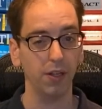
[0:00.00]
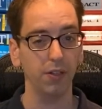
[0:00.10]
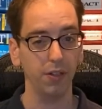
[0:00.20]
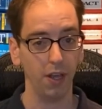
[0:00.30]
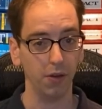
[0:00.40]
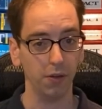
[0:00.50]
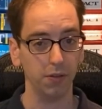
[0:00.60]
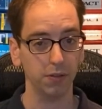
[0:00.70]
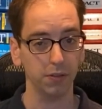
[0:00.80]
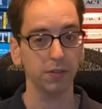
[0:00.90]
No,
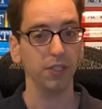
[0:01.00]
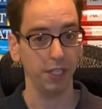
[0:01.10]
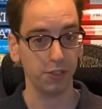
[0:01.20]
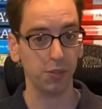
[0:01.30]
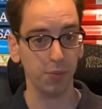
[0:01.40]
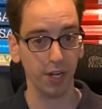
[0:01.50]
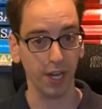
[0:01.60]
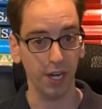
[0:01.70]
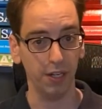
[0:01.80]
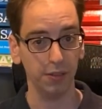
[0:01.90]
it's spring
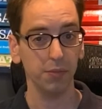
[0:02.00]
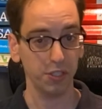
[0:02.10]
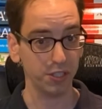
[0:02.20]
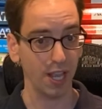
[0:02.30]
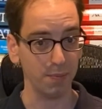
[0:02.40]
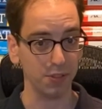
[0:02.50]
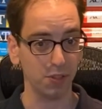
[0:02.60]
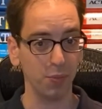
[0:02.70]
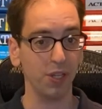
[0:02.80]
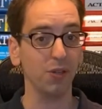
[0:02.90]
air. It just happens to
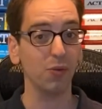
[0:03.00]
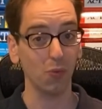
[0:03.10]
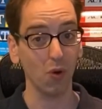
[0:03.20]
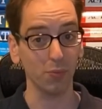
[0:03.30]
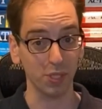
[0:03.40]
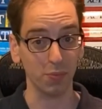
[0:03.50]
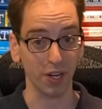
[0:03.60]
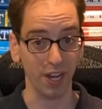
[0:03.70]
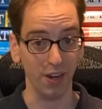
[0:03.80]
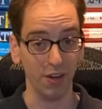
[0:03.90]
be warm spring
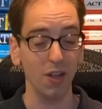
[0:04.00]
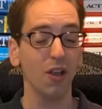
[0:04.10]
air.